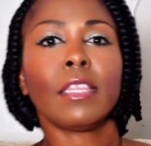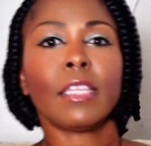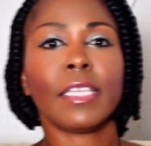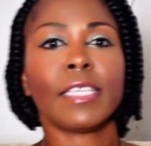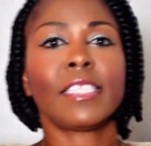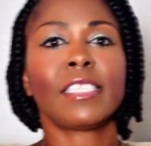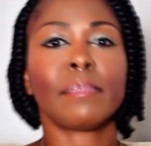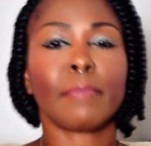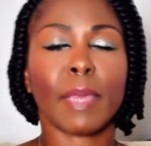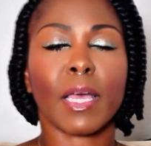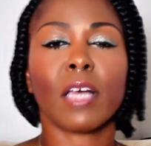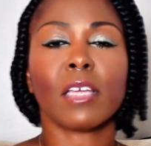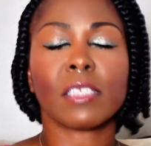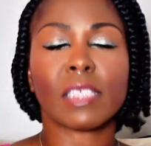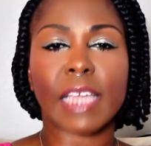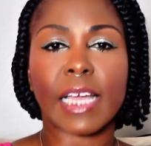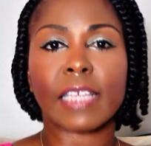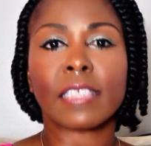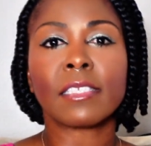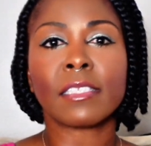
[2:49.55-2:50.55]
This
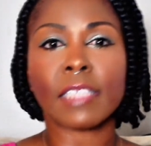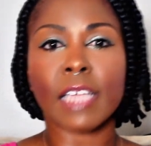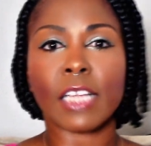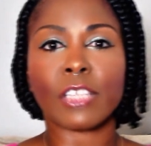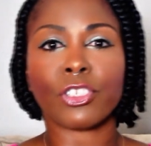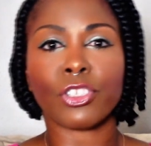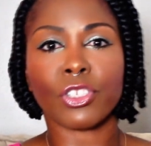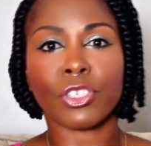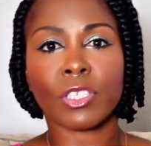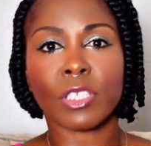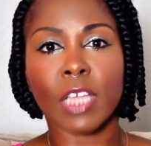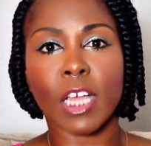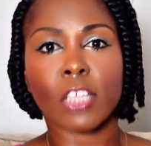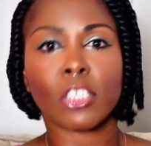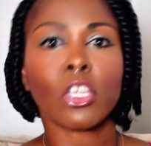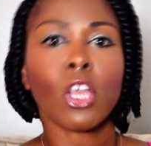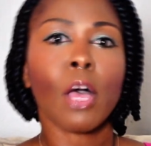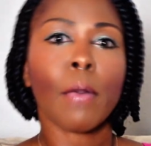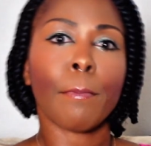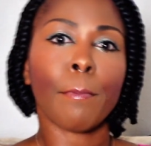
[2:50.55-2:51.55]
smells like such and
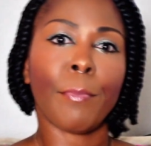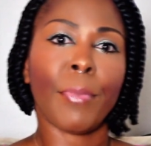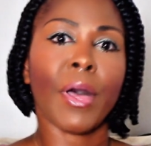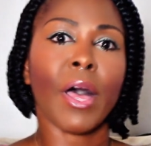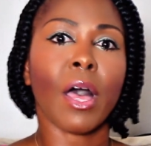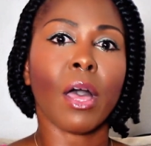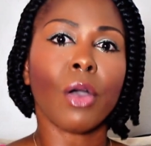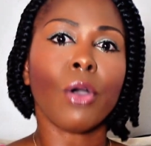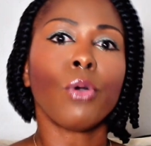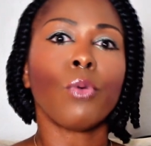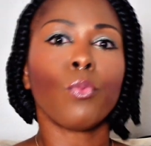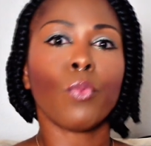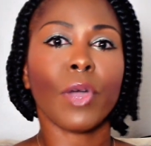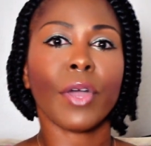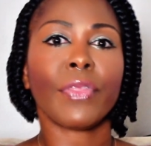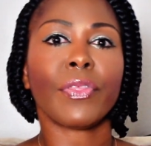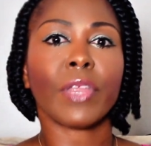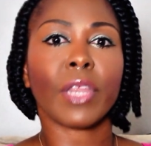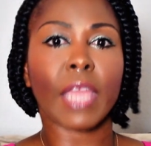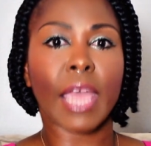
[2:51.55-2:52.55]
such, but
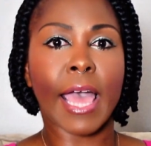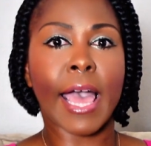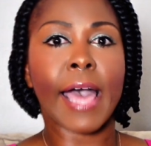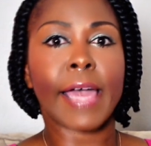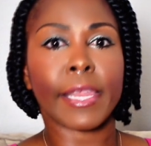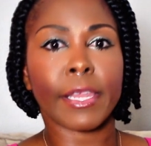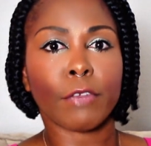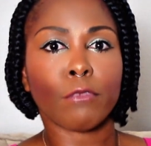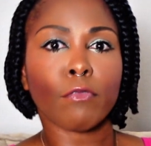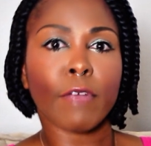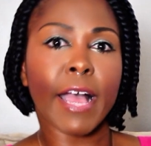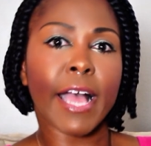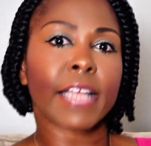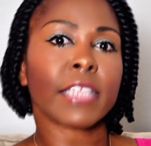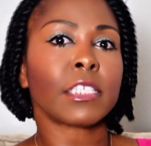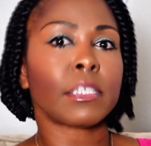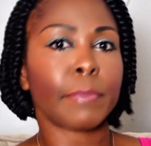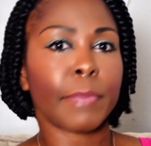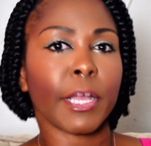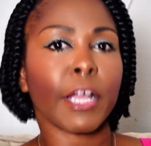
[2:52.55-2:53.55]
with an added
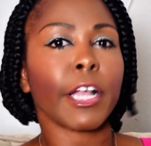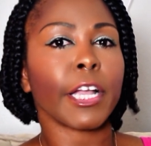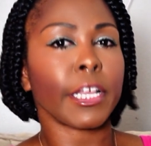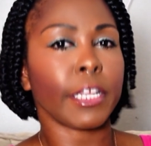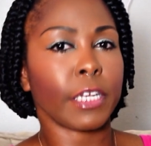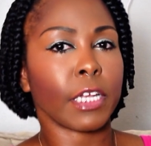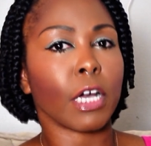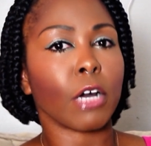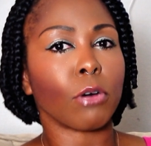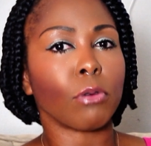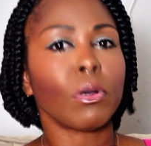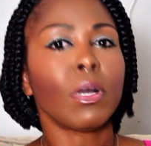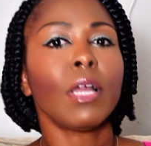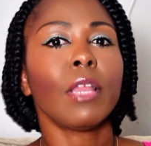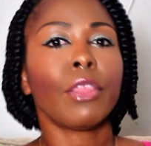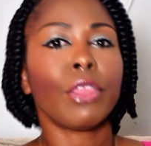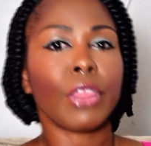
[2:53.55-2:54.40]
raspberry note.